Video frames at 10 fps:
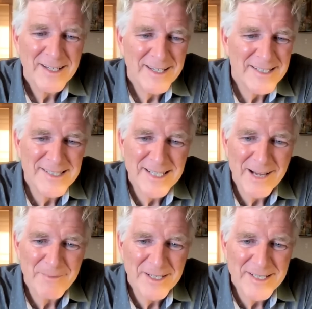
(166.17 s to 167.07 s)
let's see,
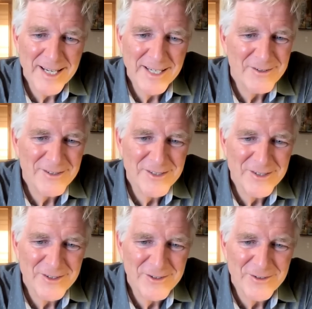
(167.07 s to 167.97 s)
I'm going to take you
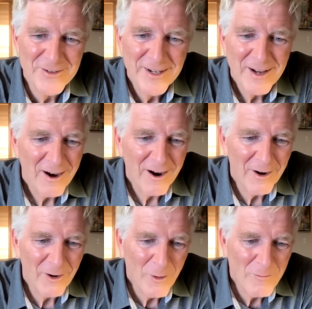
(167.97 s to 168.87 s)
to
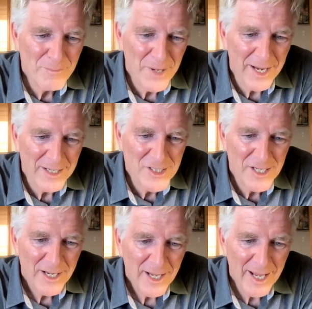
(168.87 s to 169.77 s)
our homepage
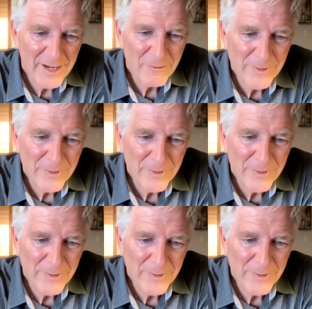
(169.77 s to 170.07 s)
at